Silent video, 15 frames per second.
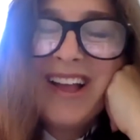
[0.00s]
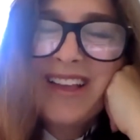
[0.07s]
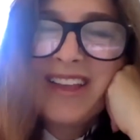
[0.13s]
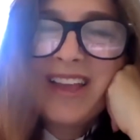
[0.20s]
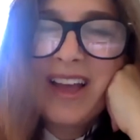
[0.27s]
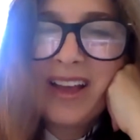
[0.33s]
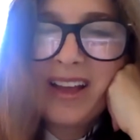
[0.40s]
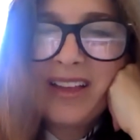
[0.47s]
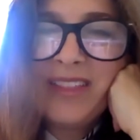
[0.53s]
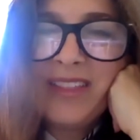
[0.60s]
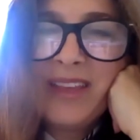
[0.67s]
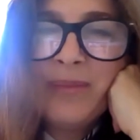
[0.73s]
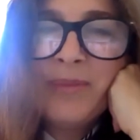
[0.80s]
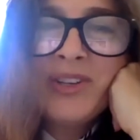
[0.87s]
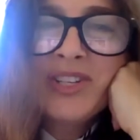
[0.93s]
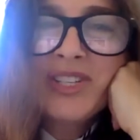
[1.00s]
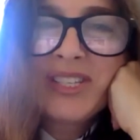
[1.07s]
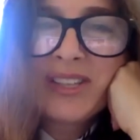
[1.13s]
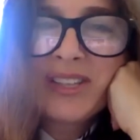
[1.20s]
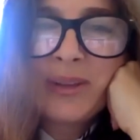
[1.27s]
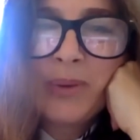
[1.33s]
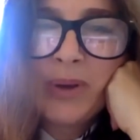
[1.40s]
Yeah, and the images
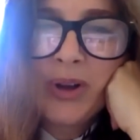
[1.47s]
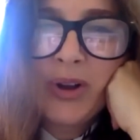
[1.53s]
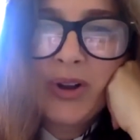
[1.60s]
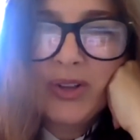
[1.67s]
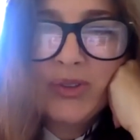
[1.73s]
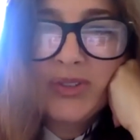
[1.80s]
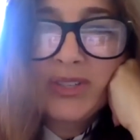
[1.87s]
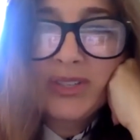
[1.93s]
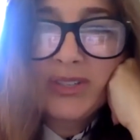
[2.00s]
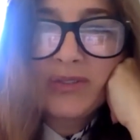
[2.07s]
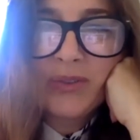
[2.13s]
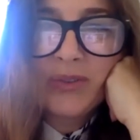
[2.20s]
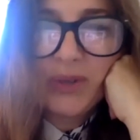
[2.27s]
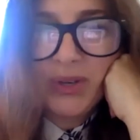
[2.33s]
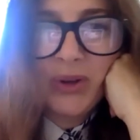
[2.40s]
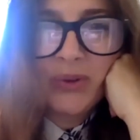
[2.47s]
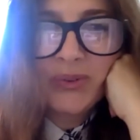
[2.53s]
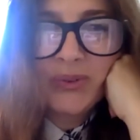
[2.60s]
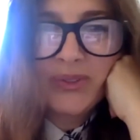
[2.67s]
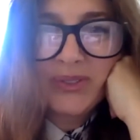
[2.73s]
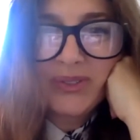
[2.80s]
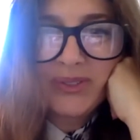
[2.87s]
in the book are used as
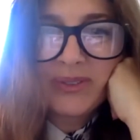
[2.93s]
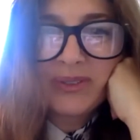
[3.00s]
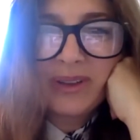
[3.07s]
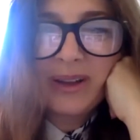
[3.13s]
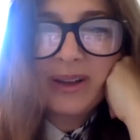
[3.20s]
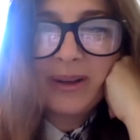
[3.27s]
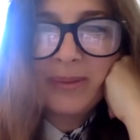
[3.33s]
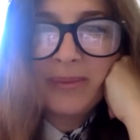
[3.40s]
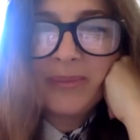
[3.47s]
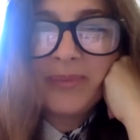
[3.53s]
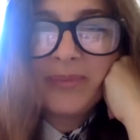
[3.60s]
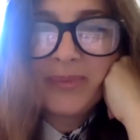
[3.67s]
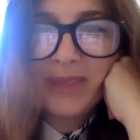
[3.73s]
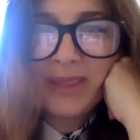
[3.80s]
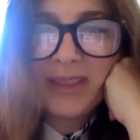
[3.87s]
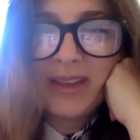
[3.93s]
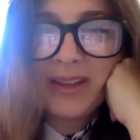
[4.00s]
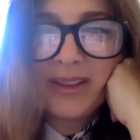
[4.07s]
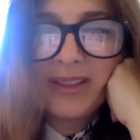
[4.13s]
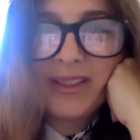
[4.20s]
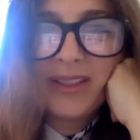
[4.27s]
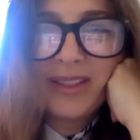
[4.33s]
footnotes.
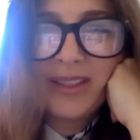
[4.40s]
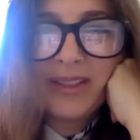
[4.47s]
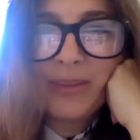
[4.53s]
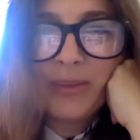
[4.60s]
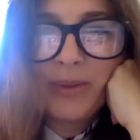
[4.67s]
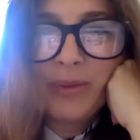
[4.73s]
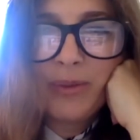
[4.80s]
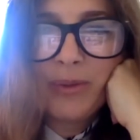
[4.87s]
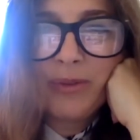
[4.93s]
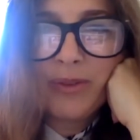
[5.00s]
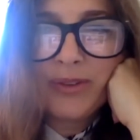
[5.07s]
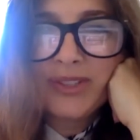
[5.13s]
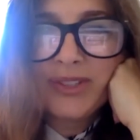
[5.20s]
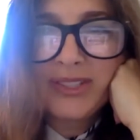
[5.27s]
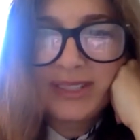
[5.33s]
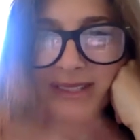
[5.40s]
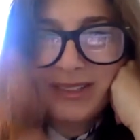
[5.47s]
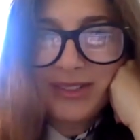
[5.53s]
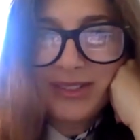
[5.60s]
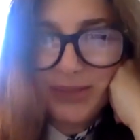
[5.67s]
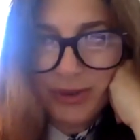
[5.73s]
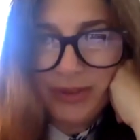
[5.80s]
We reversed it
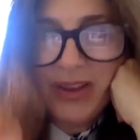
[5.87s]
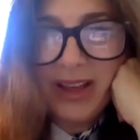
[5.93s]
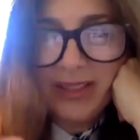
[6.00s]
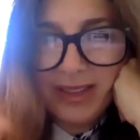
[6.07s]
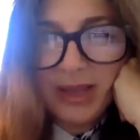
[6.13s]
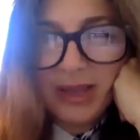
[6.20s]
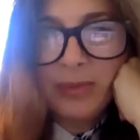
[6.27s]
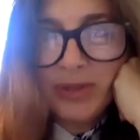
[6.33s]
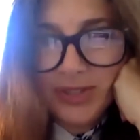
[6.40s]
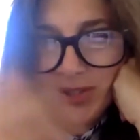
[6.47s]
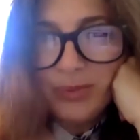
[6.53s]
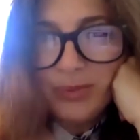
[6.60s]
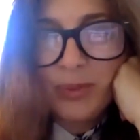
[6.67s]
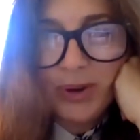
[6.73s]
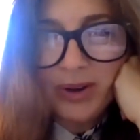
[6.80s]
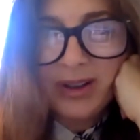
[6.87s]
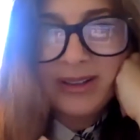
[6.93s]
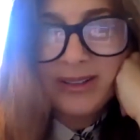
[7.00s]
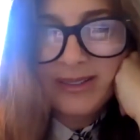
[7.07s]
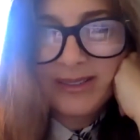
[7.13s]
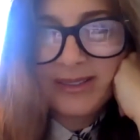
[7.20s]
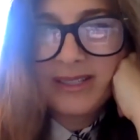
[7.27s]
and sort of had the images work
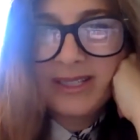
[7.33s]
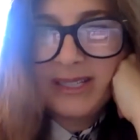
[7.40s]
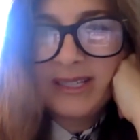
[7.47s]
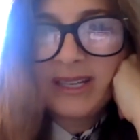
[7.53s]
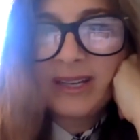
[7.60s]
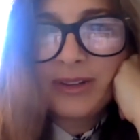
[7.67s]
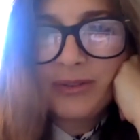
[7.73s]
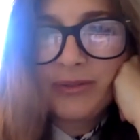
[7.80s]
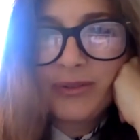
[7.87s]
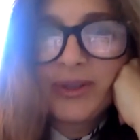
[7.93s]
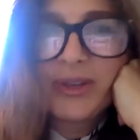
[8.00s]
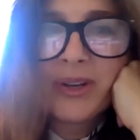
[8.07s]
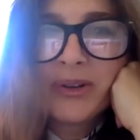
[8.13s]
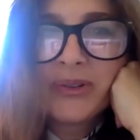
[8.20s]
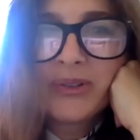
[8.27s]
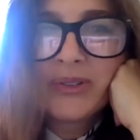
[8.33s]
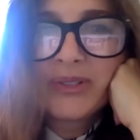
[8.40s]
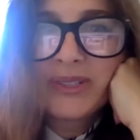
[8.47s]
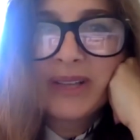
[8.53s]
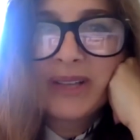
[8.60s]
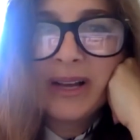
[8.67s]
as the detailed footnotes.